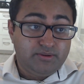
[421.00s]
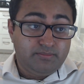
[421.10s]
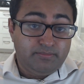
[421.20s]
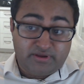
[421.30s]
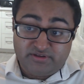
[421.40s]

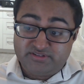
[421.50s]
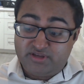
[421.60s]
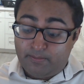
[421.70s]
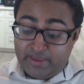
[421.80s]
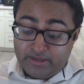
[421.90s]
because a
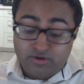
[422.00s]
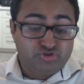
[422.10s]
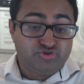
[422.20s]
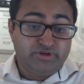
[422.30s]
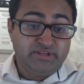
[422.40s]
mango
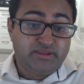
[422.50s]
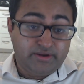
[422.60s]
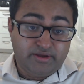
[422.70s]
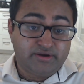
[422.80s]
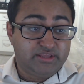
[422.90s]
tree
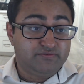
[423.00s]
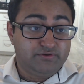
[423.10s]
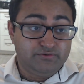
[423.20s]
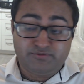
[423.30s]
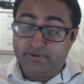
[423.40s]
cannot give
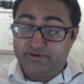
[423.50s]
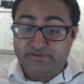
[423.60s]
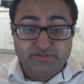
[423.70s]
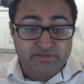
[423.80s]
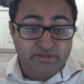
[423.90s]

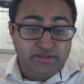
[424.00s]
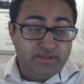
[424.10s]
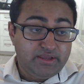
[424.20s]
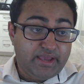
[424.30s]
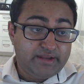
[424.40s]
gooseberries.
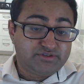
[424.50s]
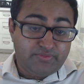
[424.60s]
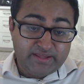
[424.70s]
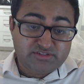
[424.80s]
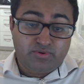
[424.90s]
And so
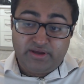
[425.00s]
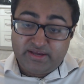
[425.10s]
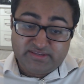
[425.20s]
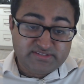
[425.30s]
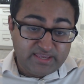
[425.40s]
that's why I
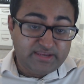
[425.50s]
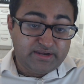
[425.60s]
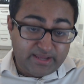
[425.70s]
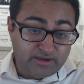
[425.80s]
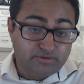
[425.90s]
say
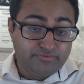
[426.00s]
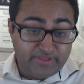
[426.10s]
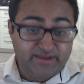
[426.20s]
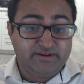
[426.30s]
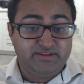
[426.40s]
now
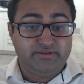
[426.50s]
that